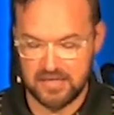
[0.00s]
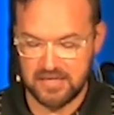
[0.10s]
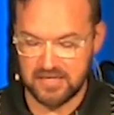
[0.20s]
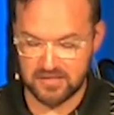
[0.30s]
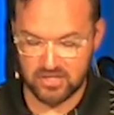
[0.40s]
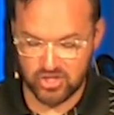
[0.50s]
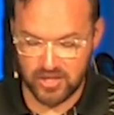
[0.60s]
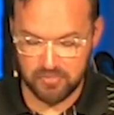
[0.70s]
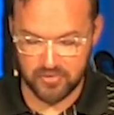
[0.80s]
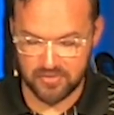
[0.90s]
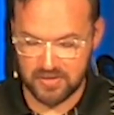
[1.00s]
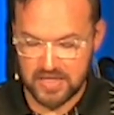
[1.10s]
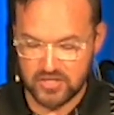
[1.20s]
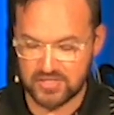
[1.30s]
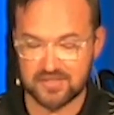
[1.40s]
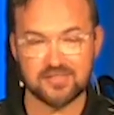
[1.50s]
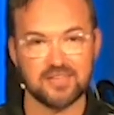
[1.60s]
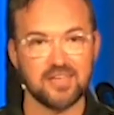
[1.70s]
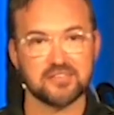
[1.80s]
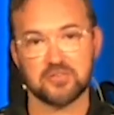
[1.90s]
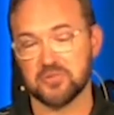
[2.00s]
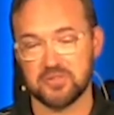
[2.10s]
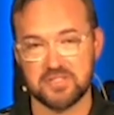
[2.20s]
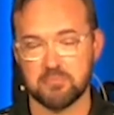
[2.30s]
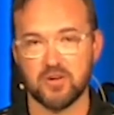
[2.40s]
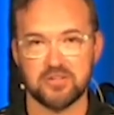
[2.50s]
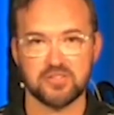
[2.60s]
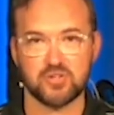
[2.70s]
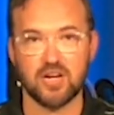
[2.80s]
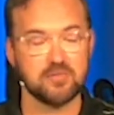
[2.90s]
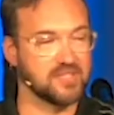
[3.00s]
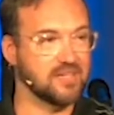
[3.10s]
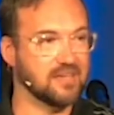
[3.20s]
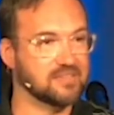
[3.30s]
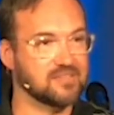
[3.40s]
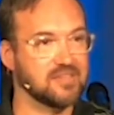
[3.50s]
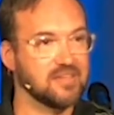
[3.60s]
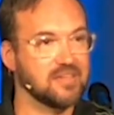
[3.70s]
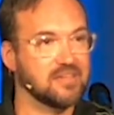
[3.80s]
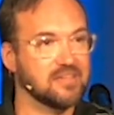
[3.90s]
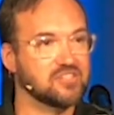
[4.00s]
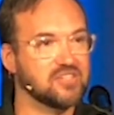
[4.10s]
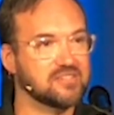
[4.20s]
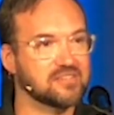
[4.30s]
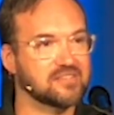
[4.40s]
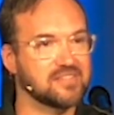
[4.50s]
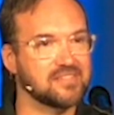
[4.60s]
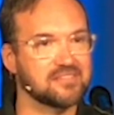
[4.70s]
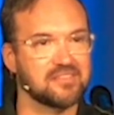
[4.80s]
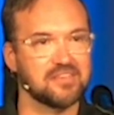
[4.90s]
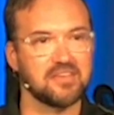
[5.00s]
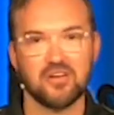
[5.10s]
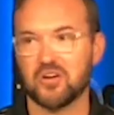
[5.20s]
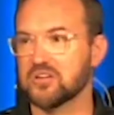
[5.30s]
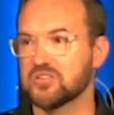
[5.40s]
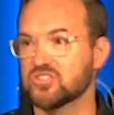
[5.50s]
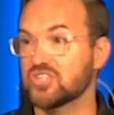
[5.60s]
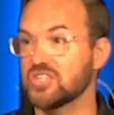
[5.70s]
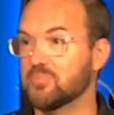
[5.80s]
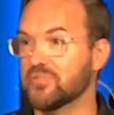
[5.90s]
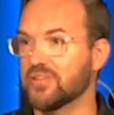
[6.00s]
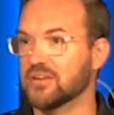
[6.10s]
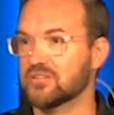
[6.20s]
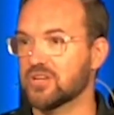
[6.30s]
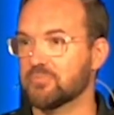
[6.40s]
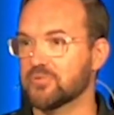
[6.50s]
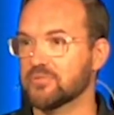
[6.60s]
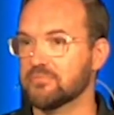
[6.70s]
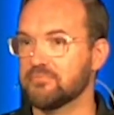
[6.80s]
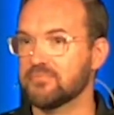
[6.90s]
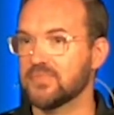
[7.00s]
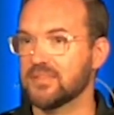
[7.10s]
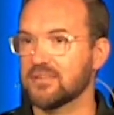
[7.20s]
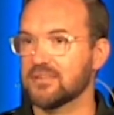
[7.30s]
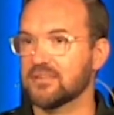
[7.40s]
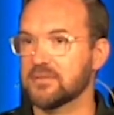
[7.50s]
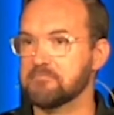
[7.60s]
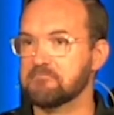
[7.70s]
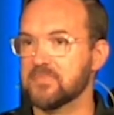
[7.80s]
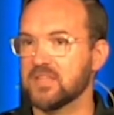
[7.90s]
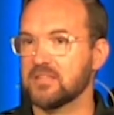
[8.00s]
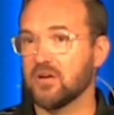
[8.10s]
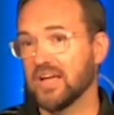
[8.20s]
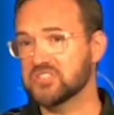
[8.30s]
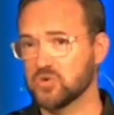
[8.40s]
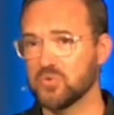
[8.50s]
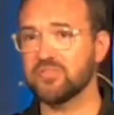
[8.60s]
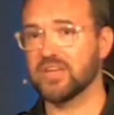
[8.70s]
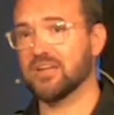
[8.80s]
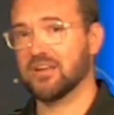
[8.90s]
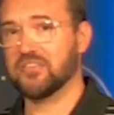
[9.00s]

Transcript: is a shepherd. Jesus says, or at least Mark describes it as, Jesus sees that they are sheep without a shepherd. Now, as you read that, I